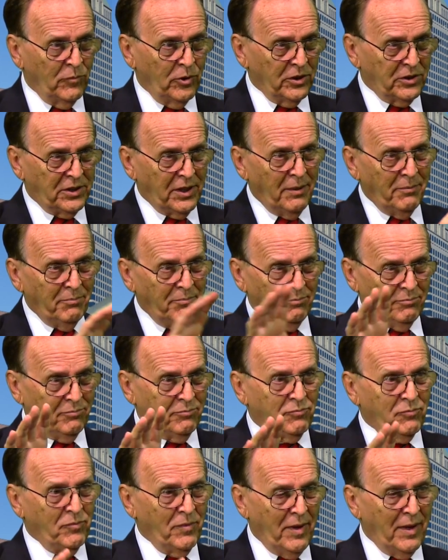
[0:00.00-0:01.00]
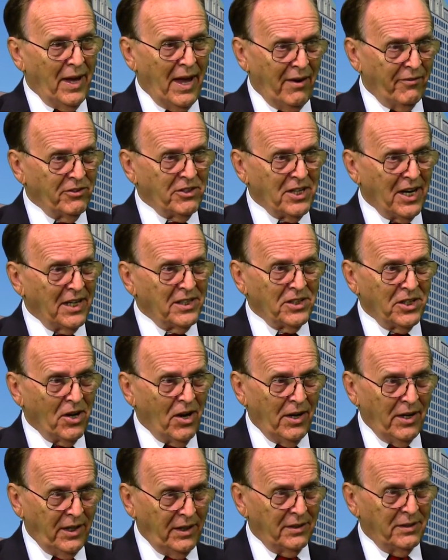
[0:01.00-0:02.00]
With some advertising
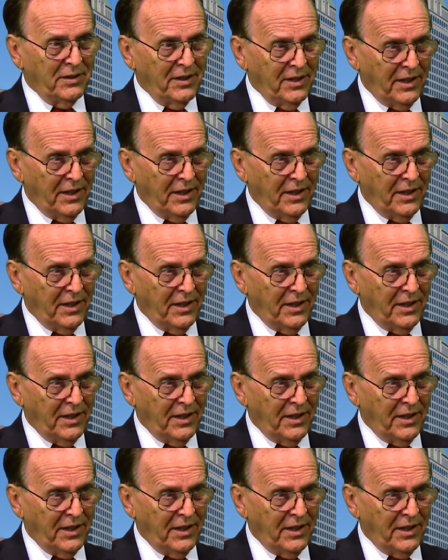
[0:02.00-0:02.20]
on it.